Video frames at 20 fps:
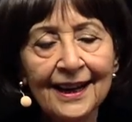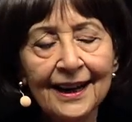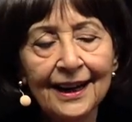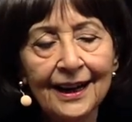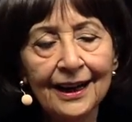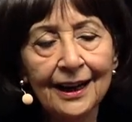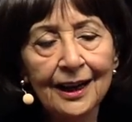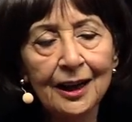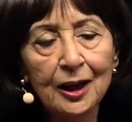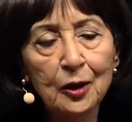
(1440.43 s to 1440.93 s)

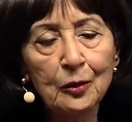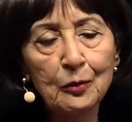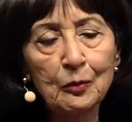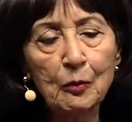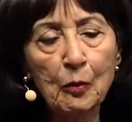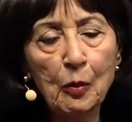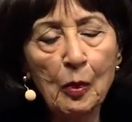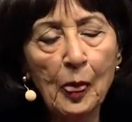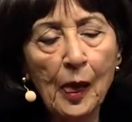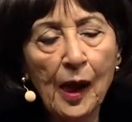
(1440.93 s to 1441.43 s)

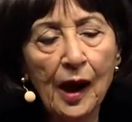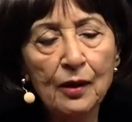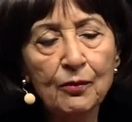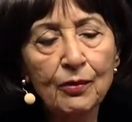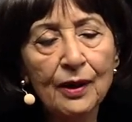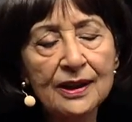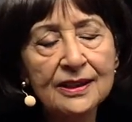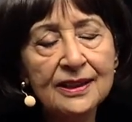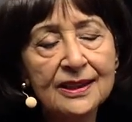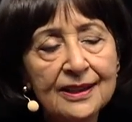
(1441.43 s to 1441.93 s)
I
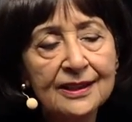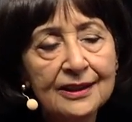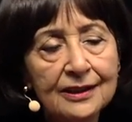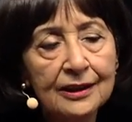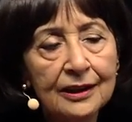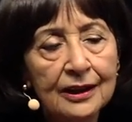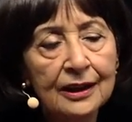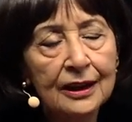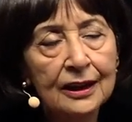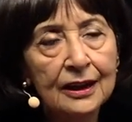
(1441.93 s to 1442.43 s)
once
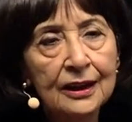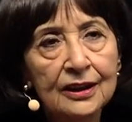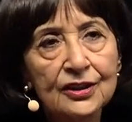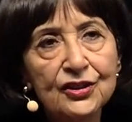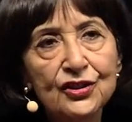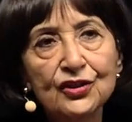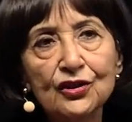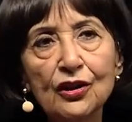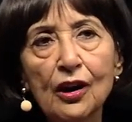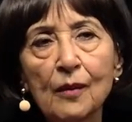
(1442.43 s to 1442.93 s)

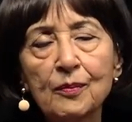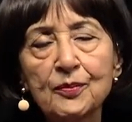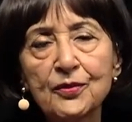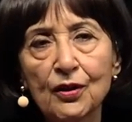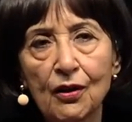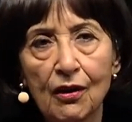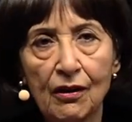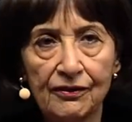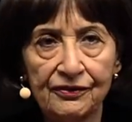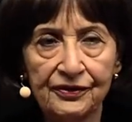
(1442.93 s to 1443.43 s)
stopped
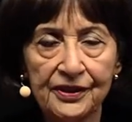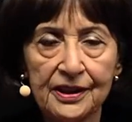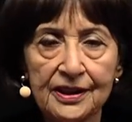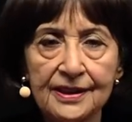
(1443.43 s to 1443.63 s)
off in a